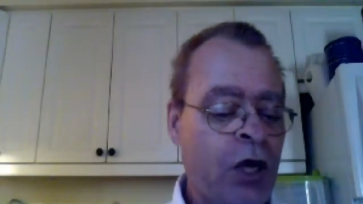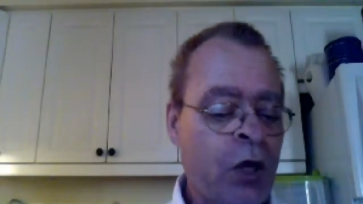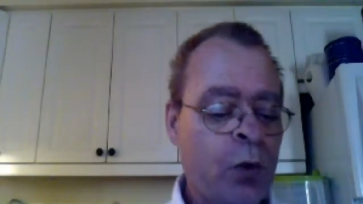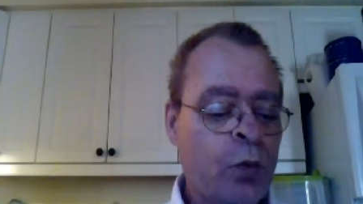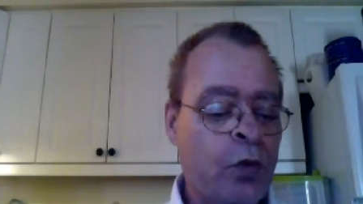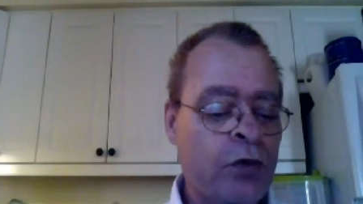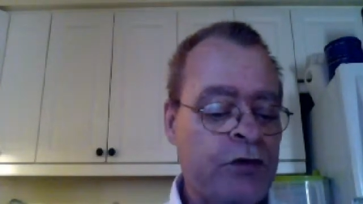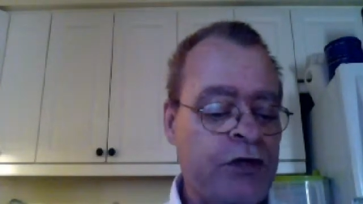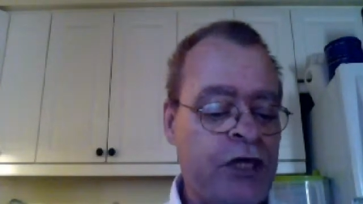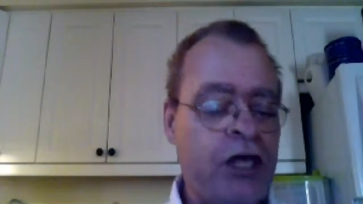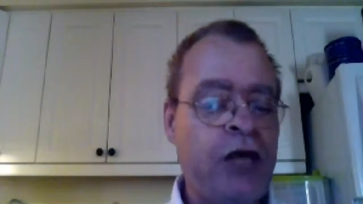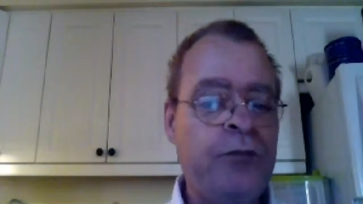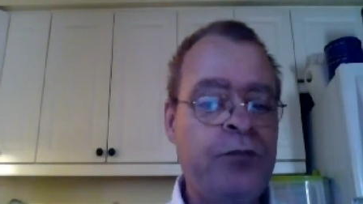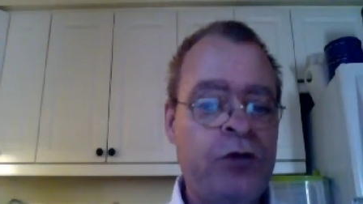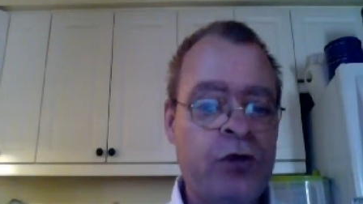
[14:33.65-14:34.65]
will
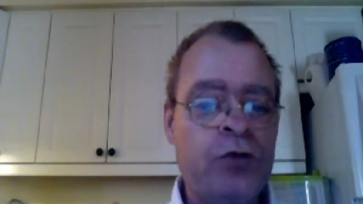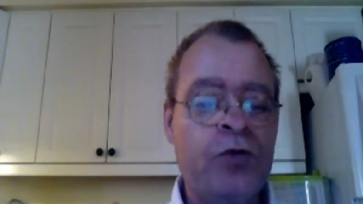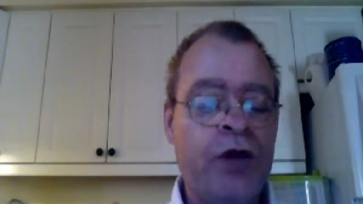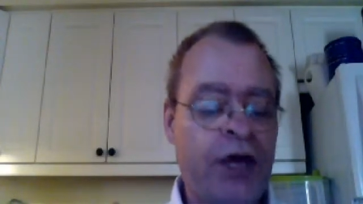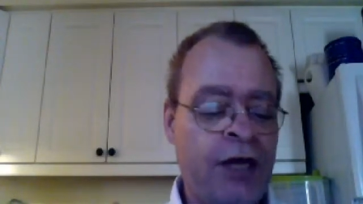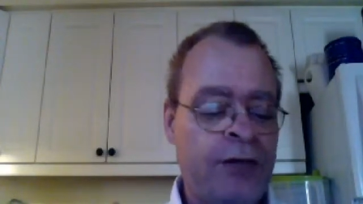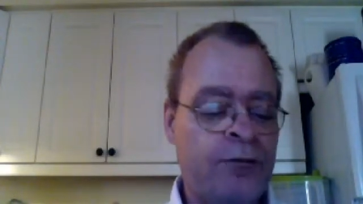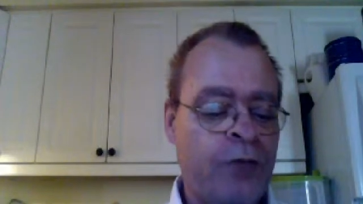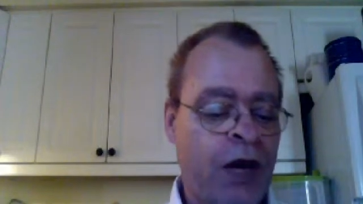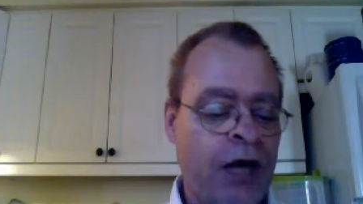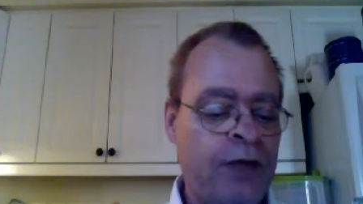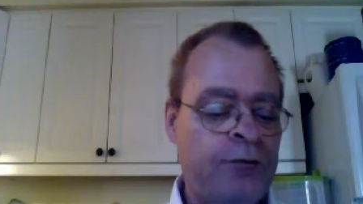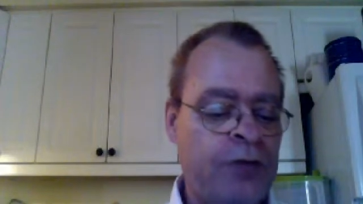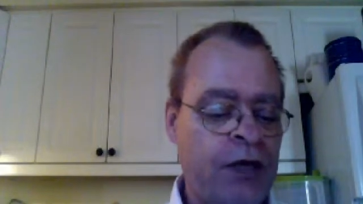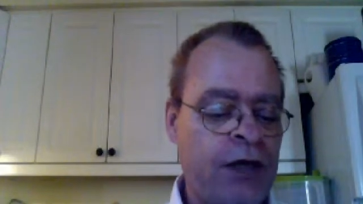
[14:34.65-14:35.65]
keep you in my
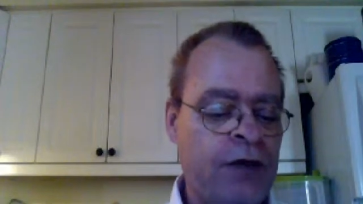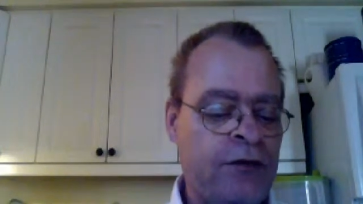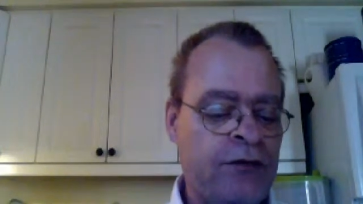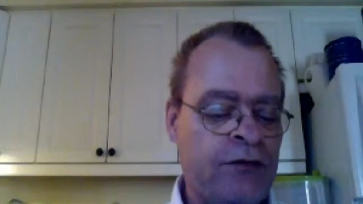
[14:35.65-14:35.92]
peace.